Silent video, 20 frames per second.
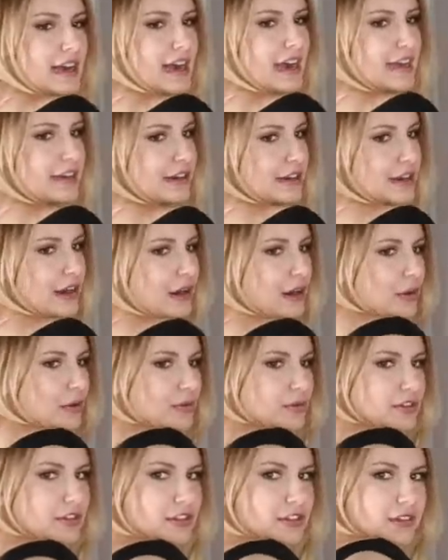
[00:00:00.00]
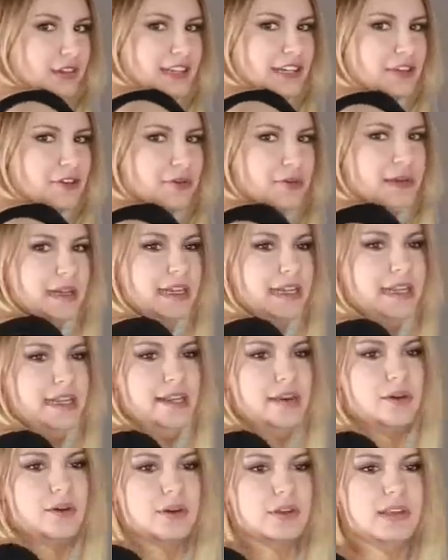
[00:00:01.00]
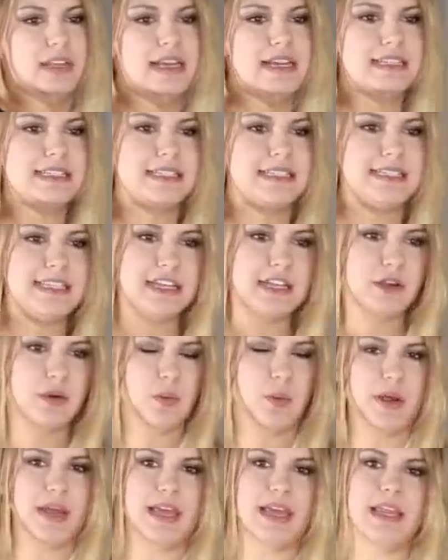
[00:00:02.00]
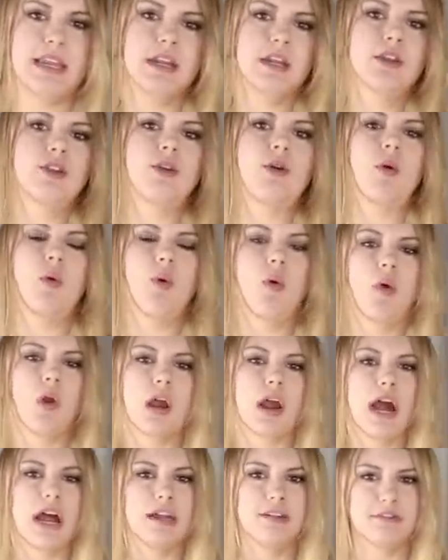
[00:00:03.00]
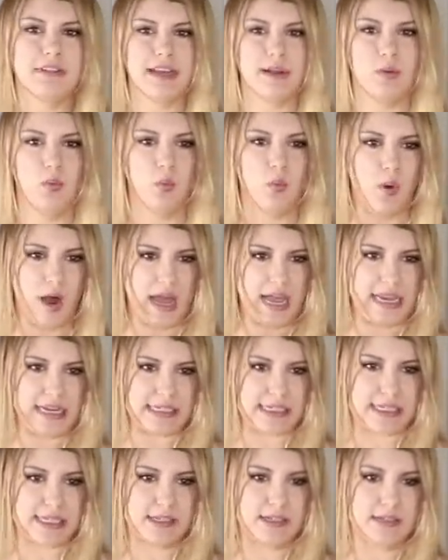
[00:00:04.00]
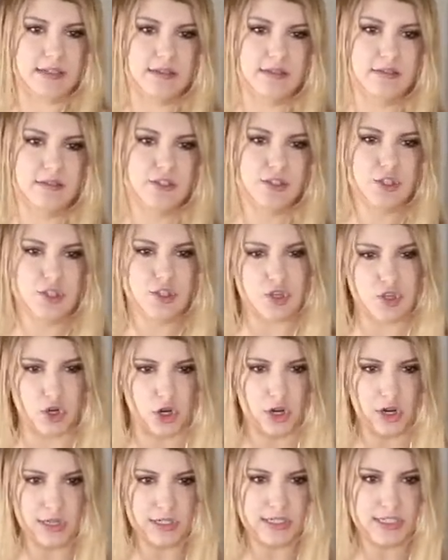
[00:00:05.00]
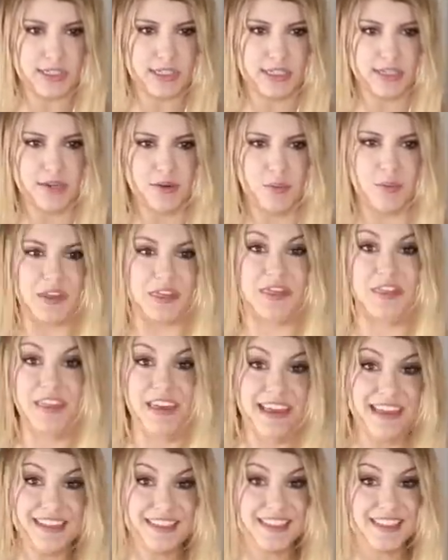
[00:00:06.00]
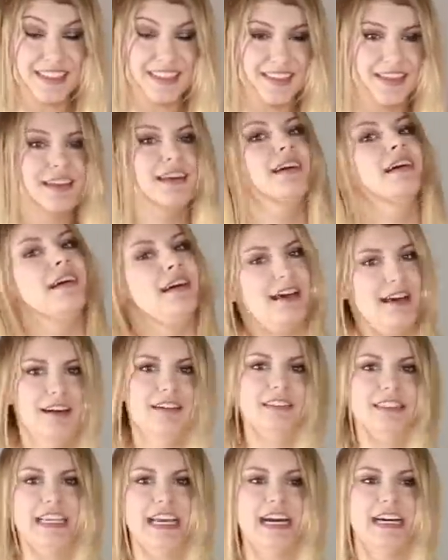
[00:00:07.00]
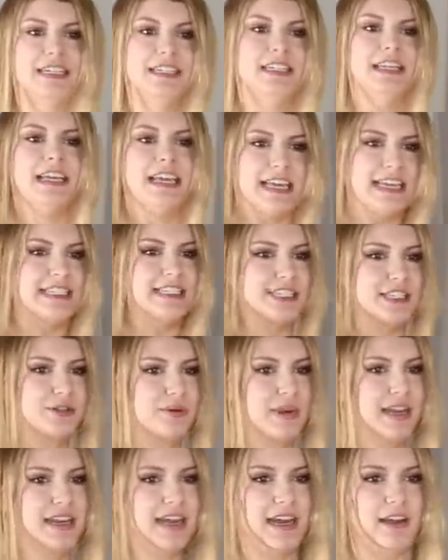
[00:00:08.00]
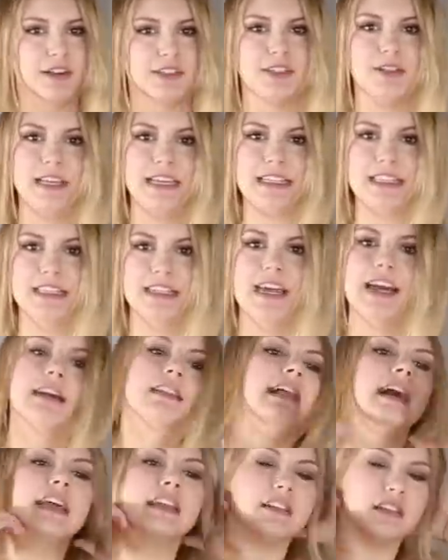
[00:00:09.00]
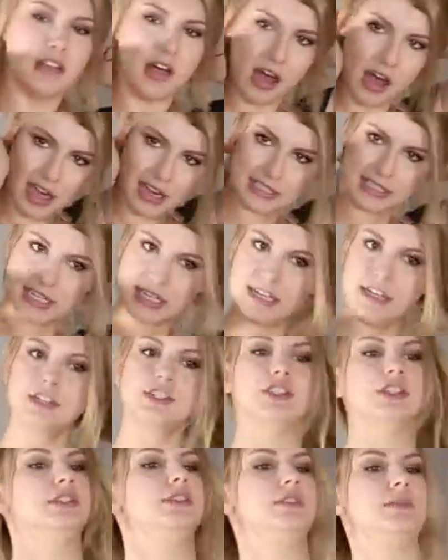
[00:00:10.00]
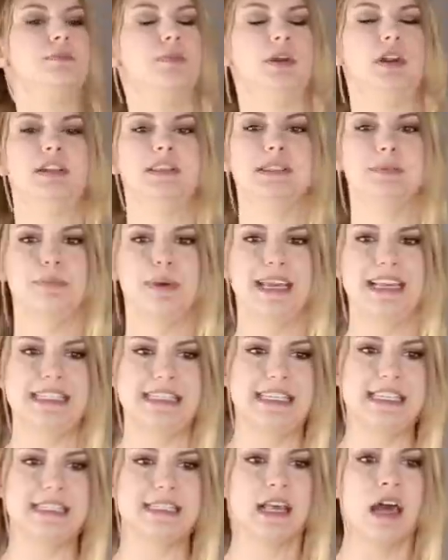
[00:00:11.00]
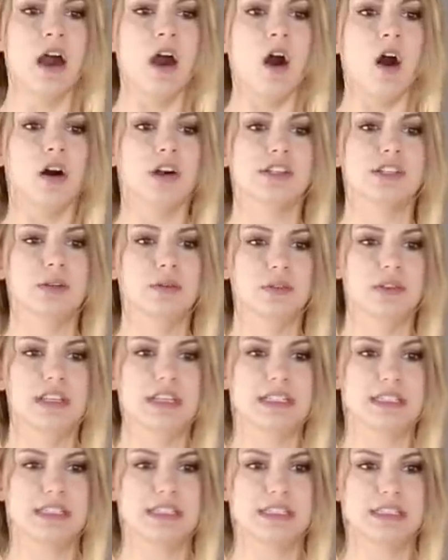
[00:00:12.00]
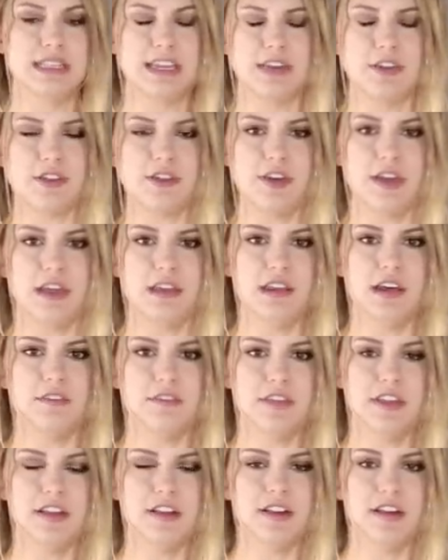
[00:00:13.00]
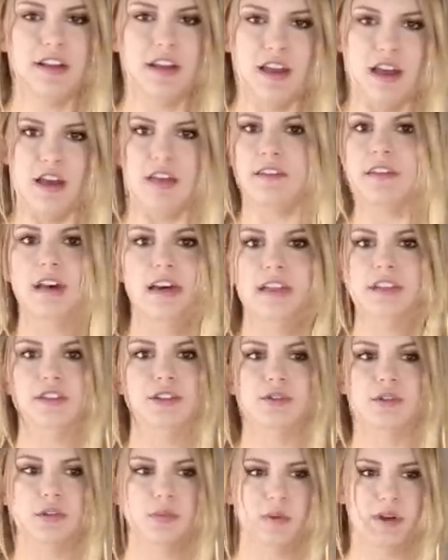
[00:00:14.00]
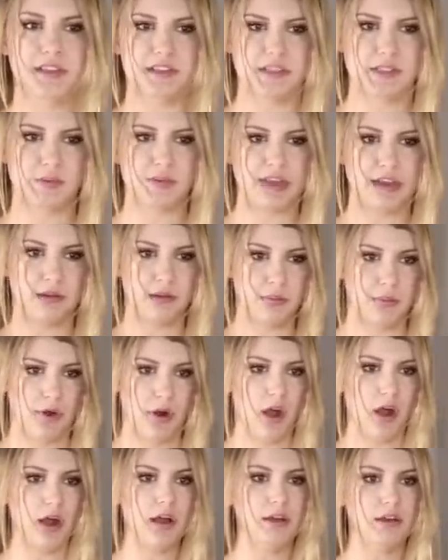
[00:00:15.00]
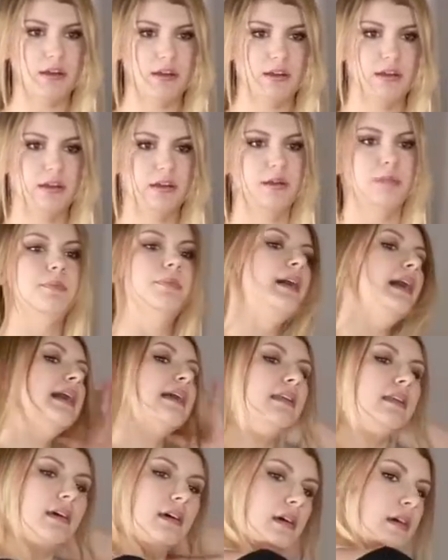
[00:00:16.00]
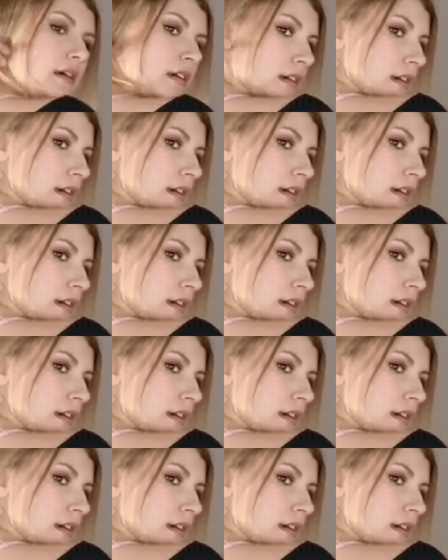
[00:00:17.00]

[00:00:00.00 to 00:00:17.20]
I don't know, glittery or like sequined or kind of like white skirt with this, hell yeah, into it. I also like the neckline a lot, just to put on some pasties. Also, this is like thick enough here that you could wear this without a bra, but